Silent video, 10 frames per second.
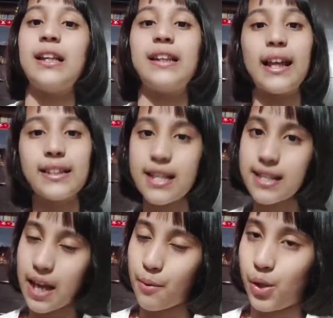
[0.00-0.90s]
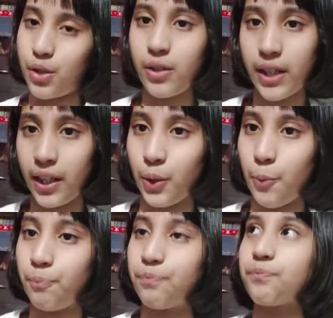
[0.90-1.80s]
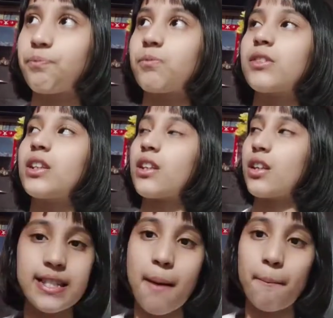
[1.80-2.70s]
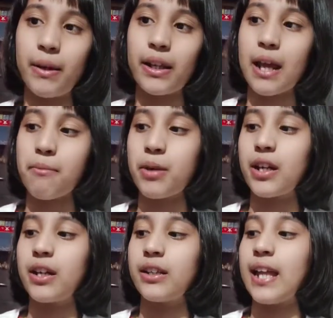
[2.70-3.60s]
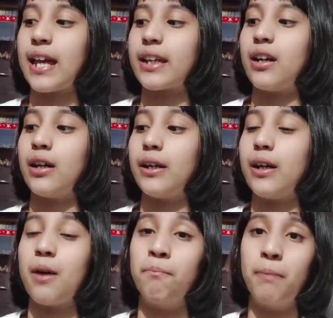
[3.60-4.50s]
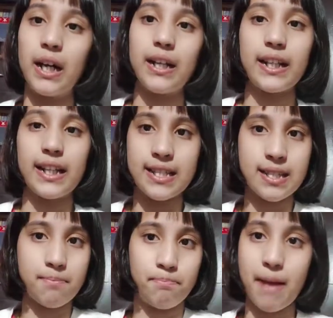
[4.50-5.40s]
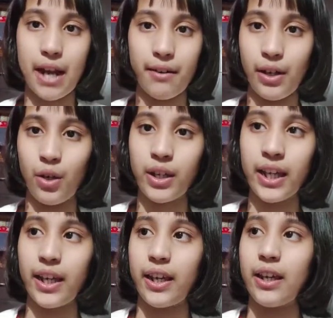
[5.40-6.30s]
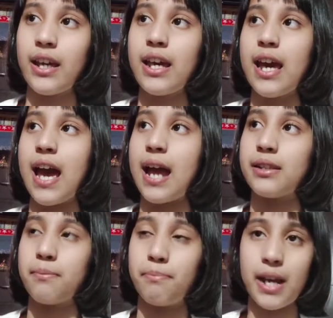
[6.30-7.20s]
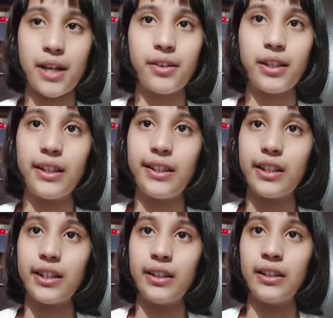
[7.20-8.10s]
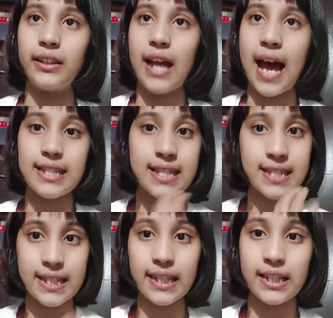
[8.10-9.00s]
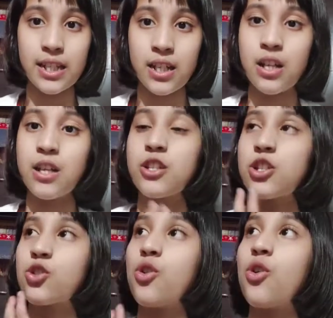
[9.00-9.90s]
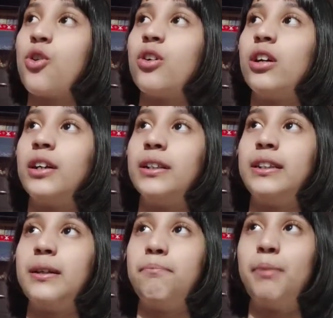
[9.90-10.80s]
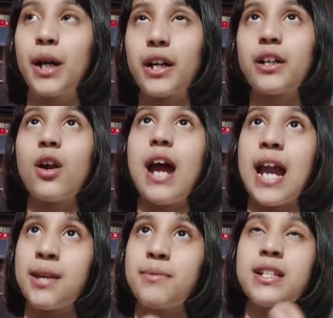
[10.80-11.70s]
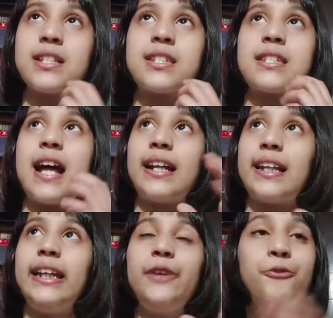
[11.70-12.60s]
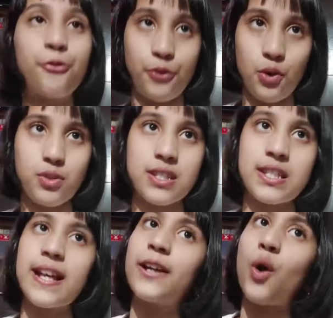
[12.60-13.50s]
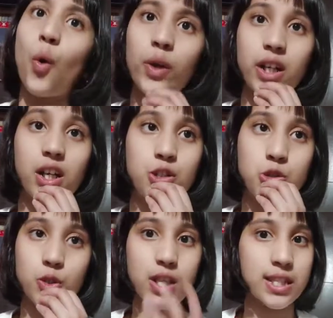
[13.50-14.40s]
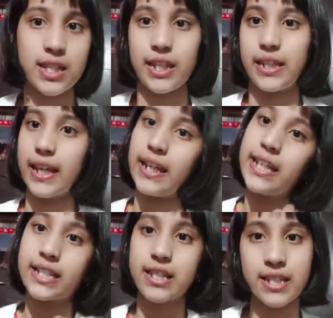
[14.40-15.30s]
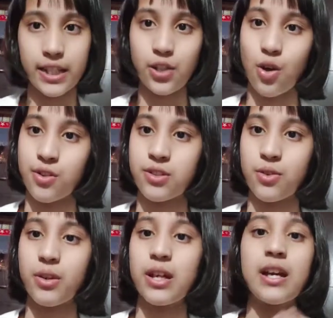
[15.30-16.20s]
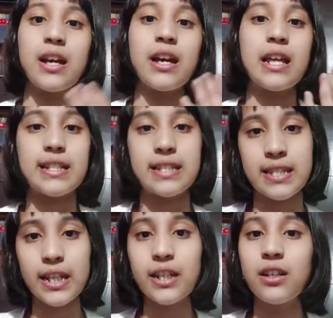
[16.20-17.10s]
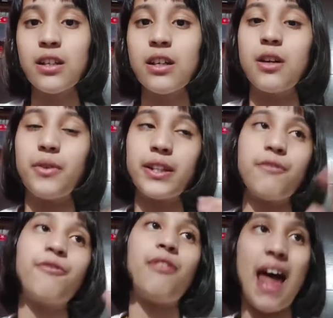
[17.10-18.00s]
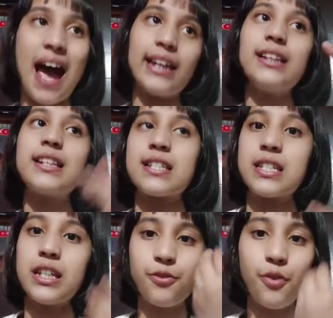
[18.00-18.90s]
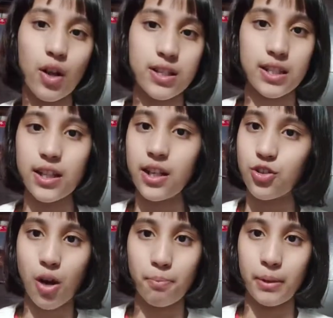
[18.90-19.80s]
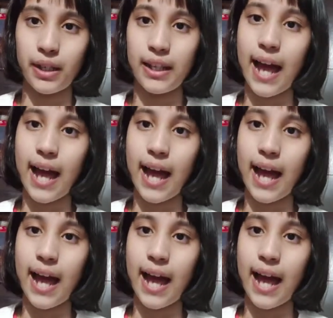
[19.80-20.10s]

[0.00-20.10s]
Like this I want to tell you. Example can be done like a bird eats a berry, okay, and the berry has a seed. So the bird or animals that eat fruits, they don't throw the seed, they eat the seed also. And the seed, when they fly, the seed falls in the drop in.